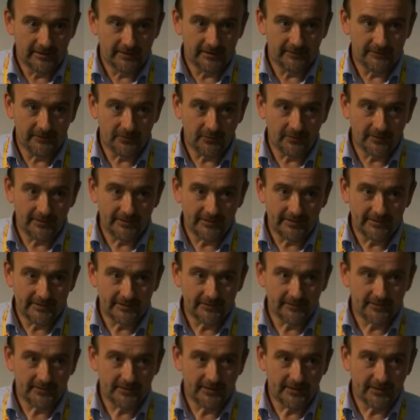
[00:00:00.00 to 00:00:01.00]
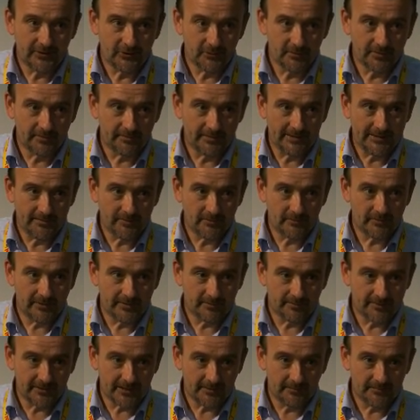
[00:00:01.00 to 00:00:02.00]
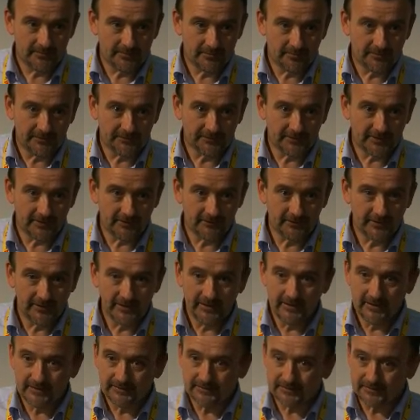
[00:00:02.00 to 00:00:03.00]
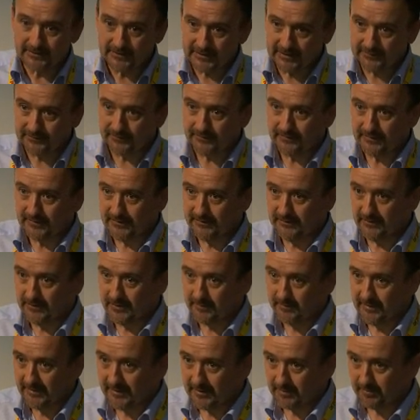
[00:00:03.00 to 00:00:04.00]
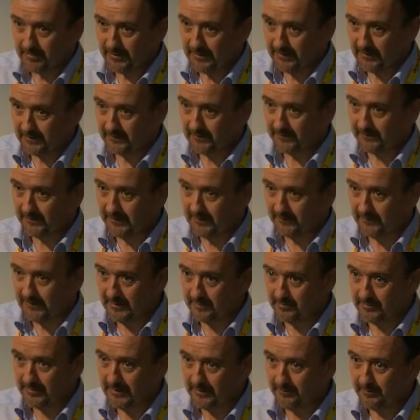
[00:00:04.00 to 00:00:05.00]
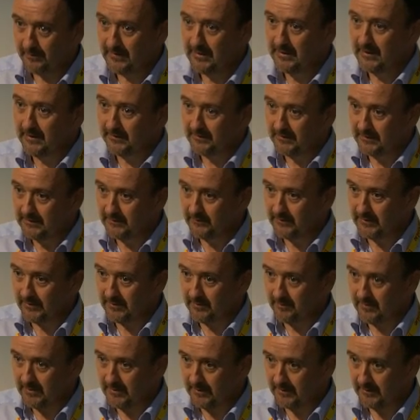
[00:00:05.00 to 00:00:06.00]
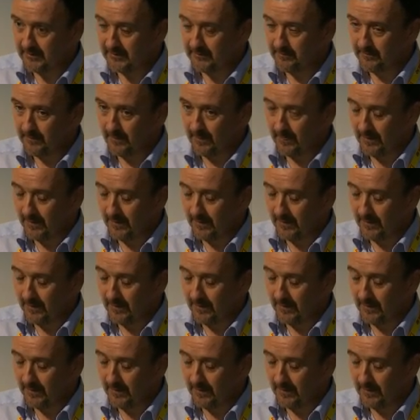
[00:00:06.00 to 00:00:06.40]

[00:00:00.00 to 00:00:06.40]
And if you can identify a group of people with a problem to be solved, the chances are you can make a product to solve that problem, then you've got a market.